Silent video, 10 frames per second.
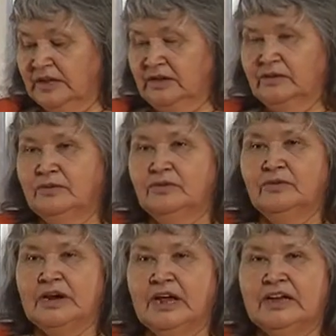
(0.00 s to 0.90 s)
able to
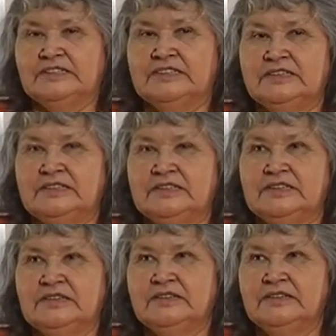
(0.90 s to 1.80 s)
meet with others in
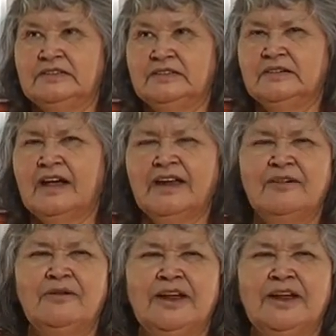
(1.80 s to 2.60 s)
your community.